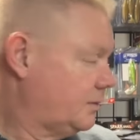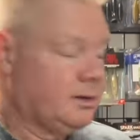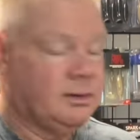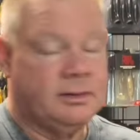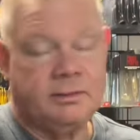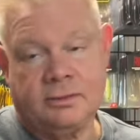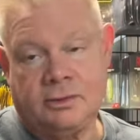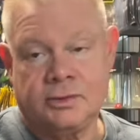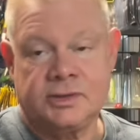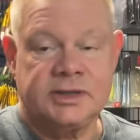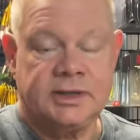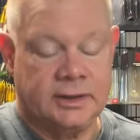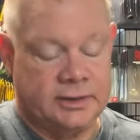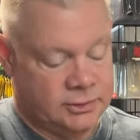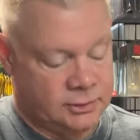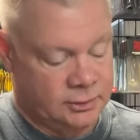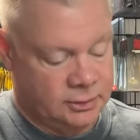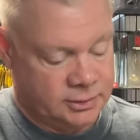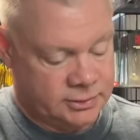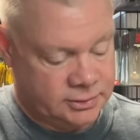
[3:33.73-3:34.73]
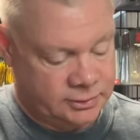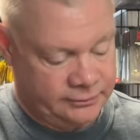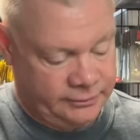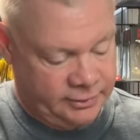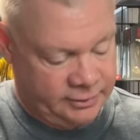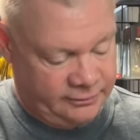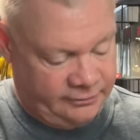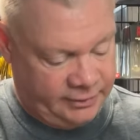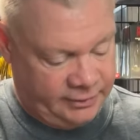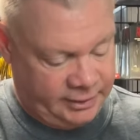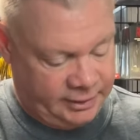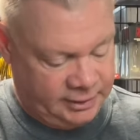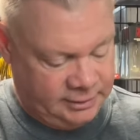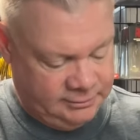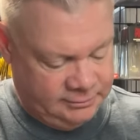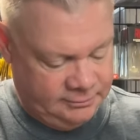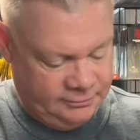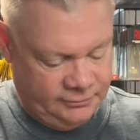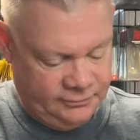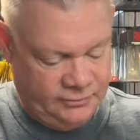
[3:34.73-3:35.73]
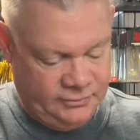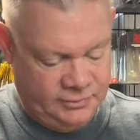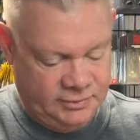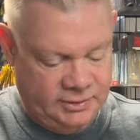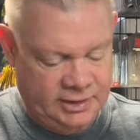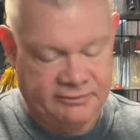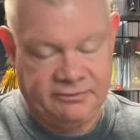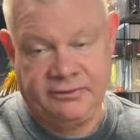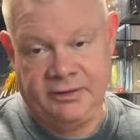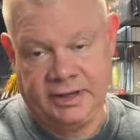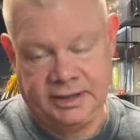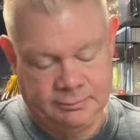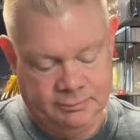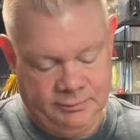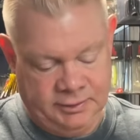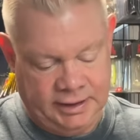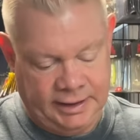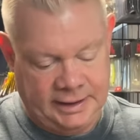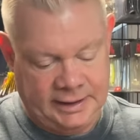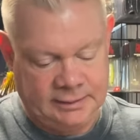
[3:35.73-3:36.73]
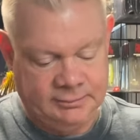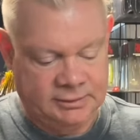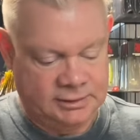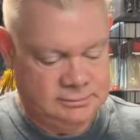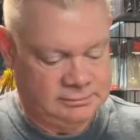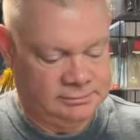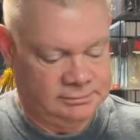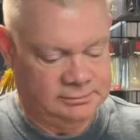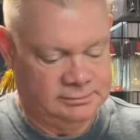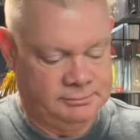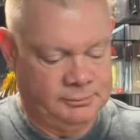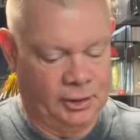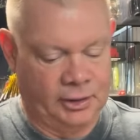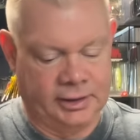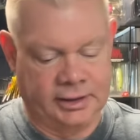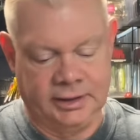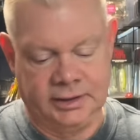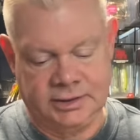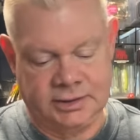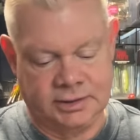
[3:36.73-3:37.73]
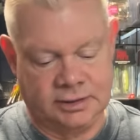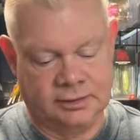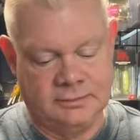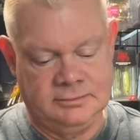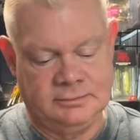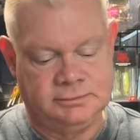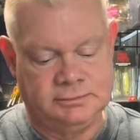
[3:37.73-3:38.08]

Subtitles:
Of course, now the dogs are over there fighting. Not fighting, playing, but barking at each other.